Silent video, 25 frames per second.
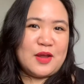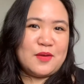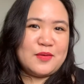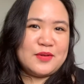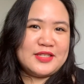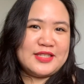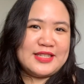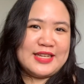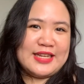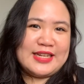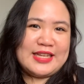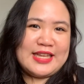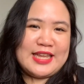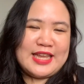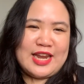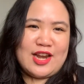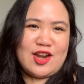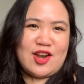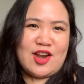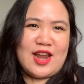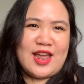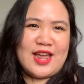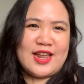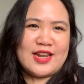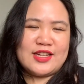sit
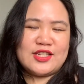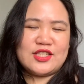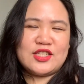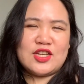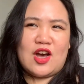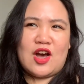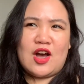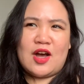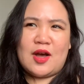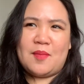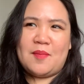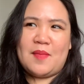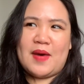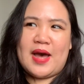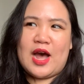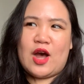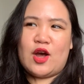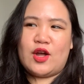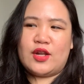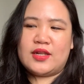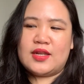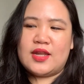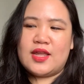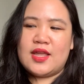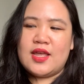here and talk
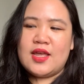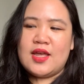about